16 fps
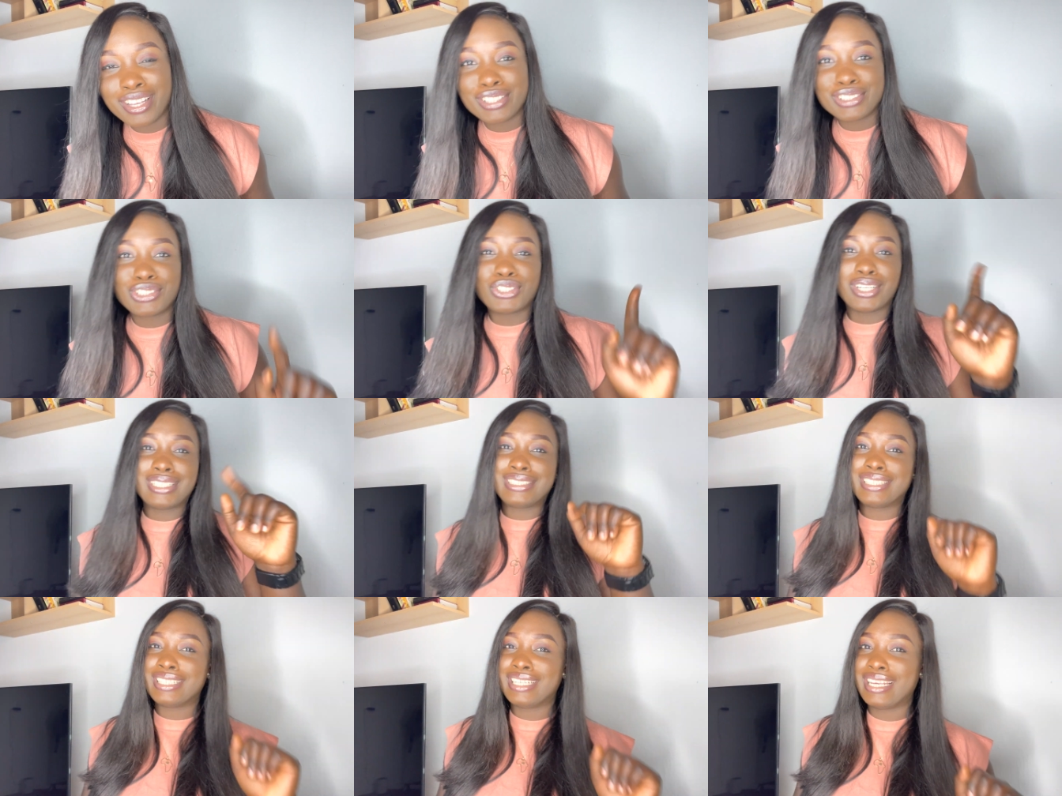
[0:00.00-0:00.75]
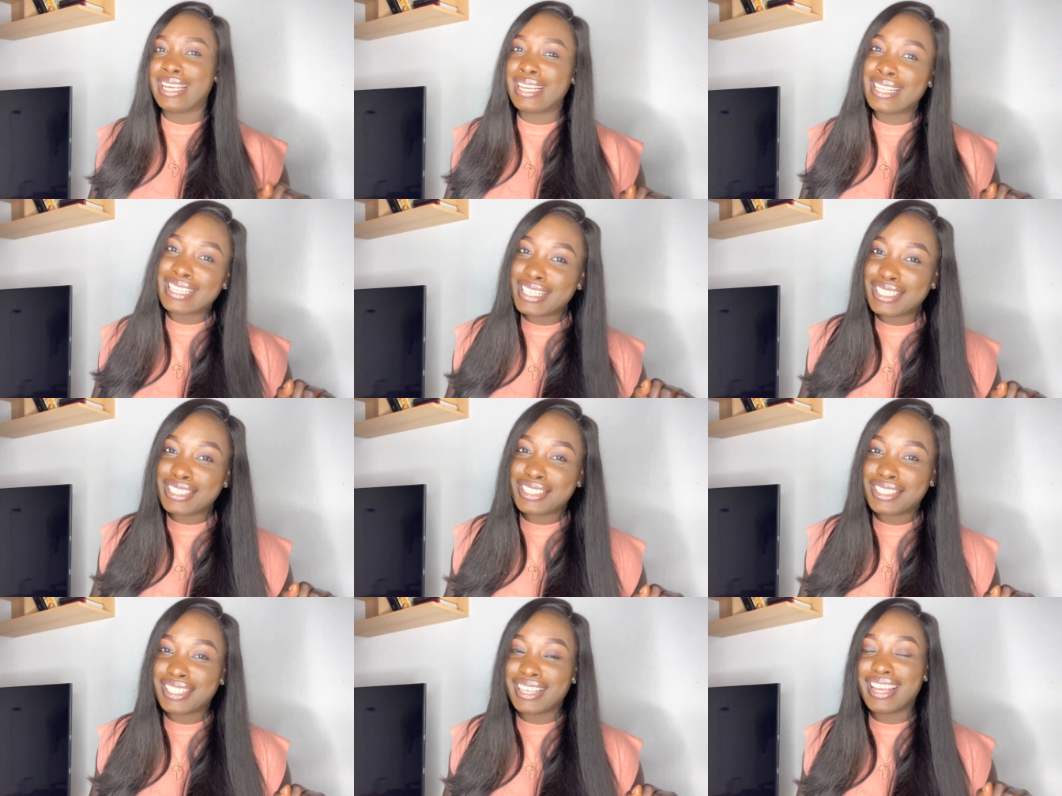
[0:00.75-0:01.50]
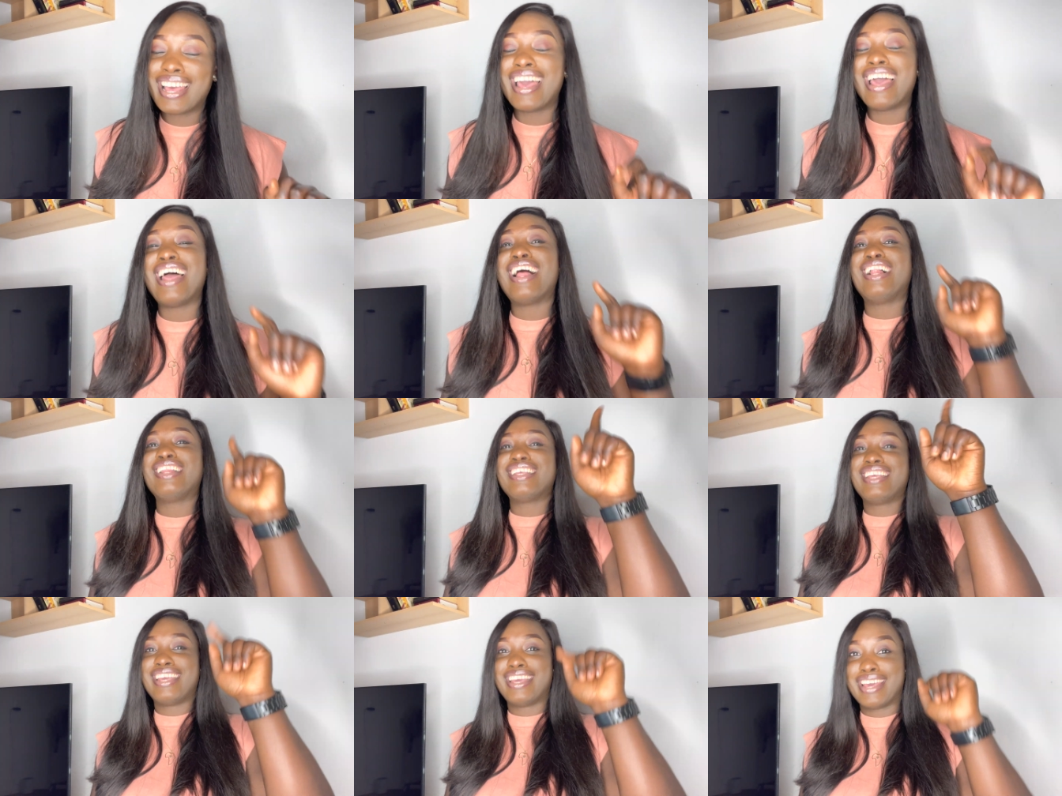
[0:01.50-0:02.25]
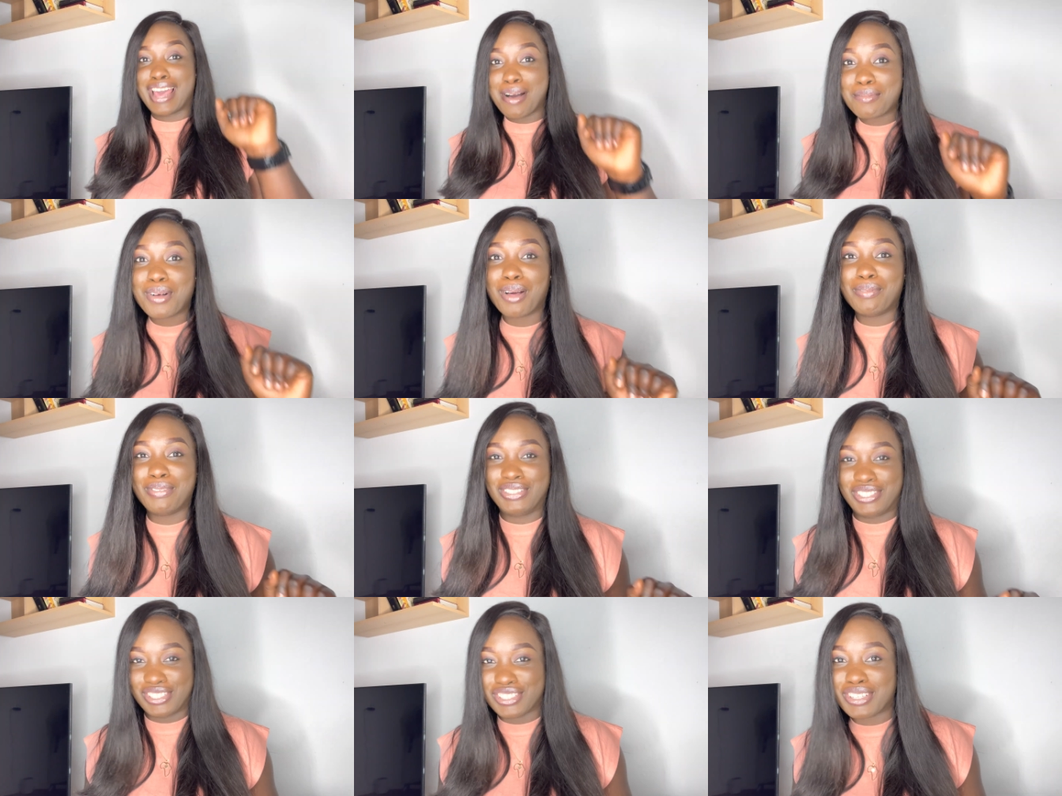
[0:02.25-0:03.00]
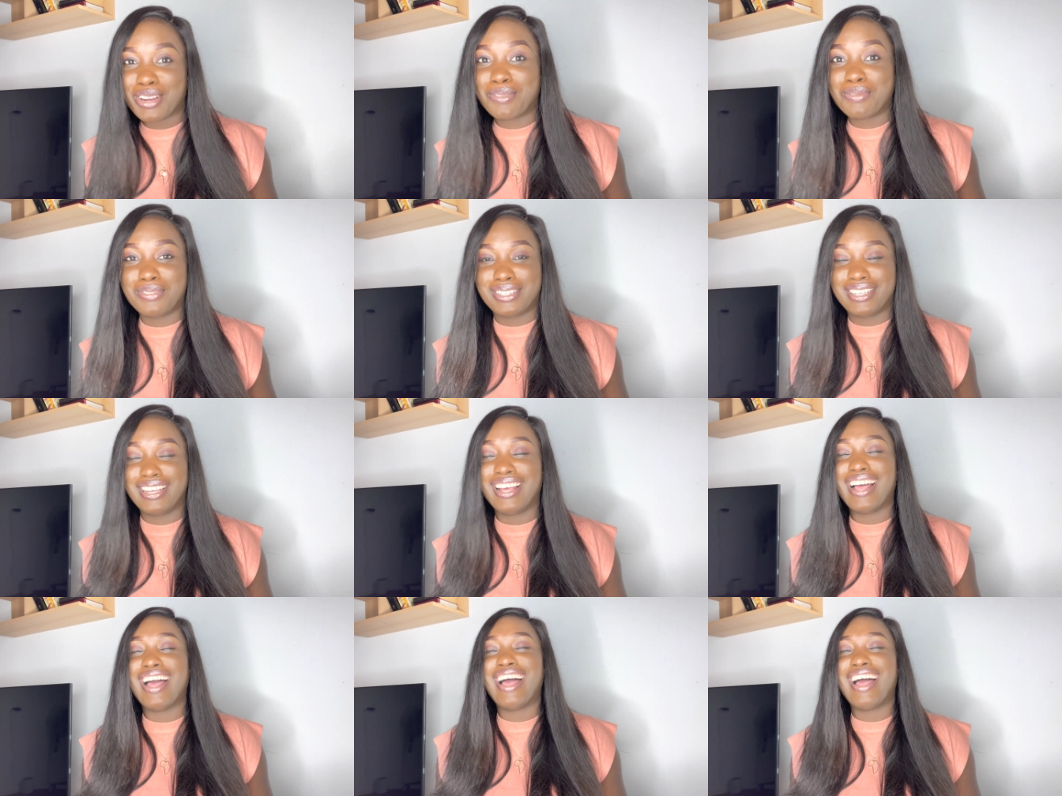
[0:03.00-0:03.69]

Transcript: studies in English? Hell yeah, I'm coming to Germany.